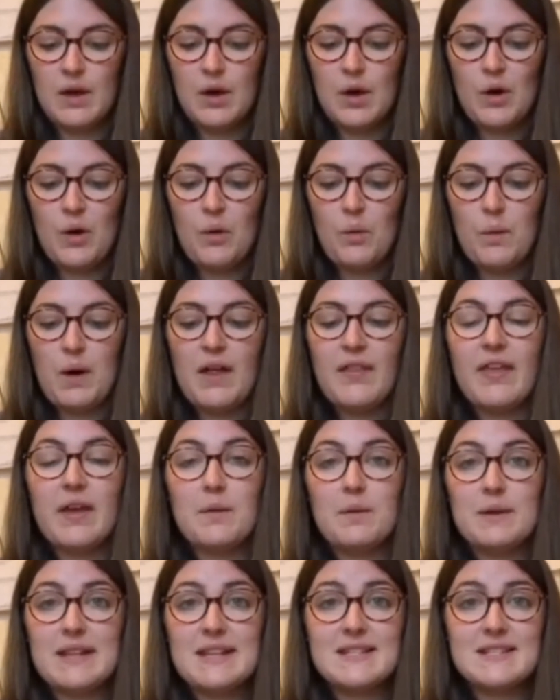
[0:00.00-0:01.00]
While they
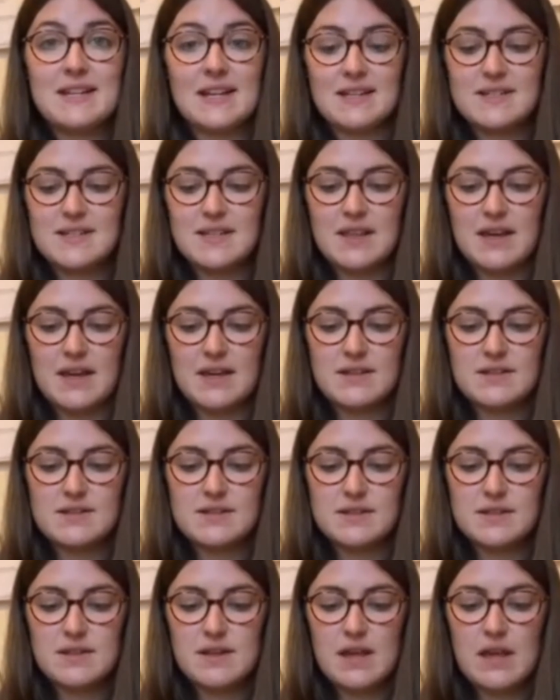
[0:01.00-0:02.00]
were listening to this,
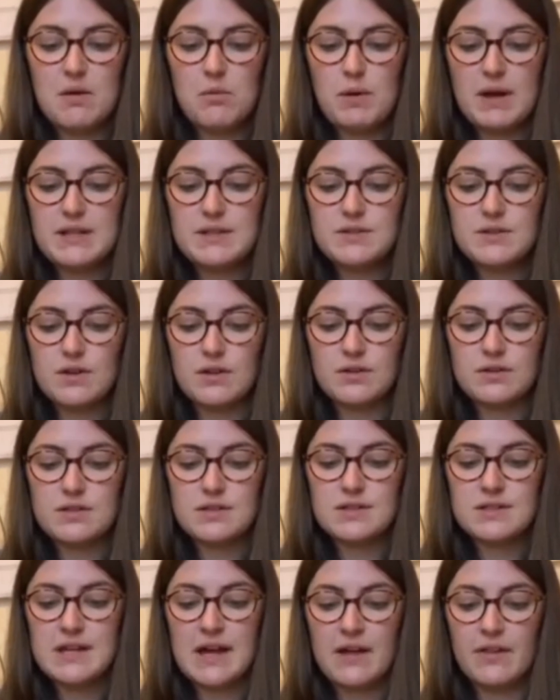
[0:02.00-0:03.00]
he went on to
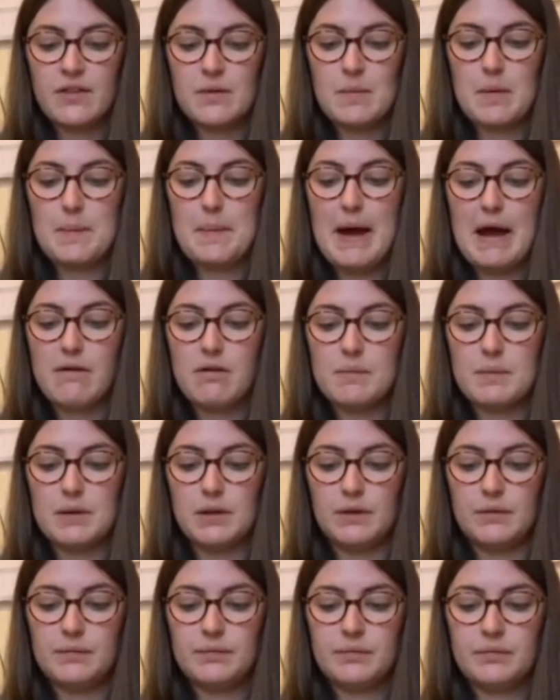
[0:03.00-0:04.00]
tell them a
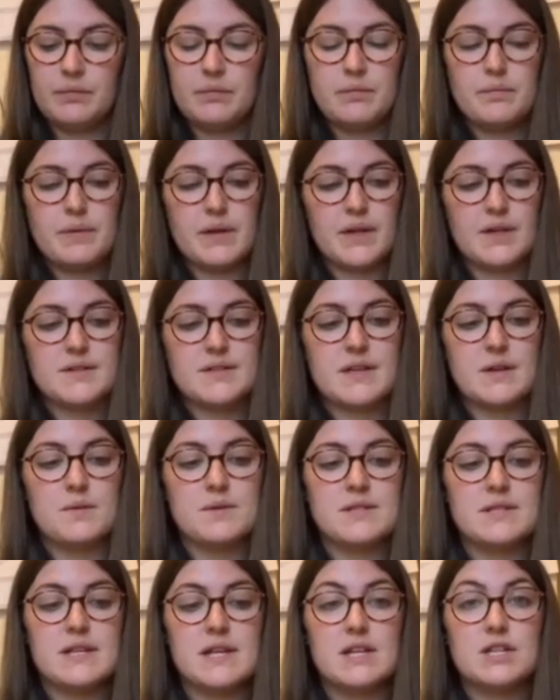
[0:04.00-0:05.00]
parable, because he
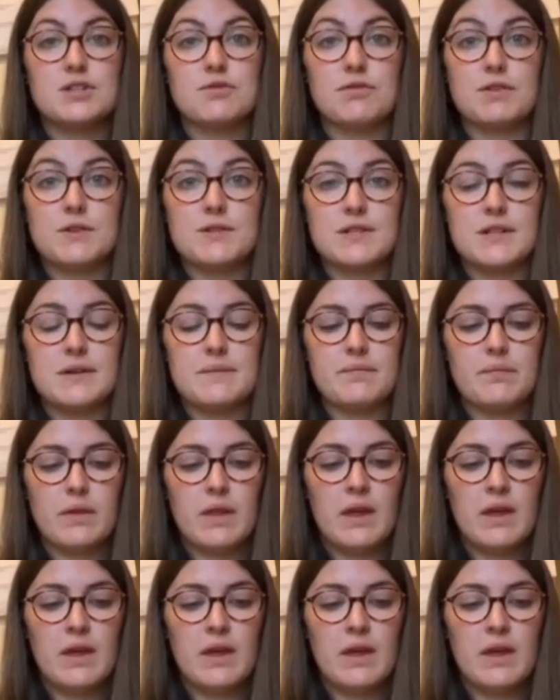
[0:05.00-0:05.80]
was near Jerusalem,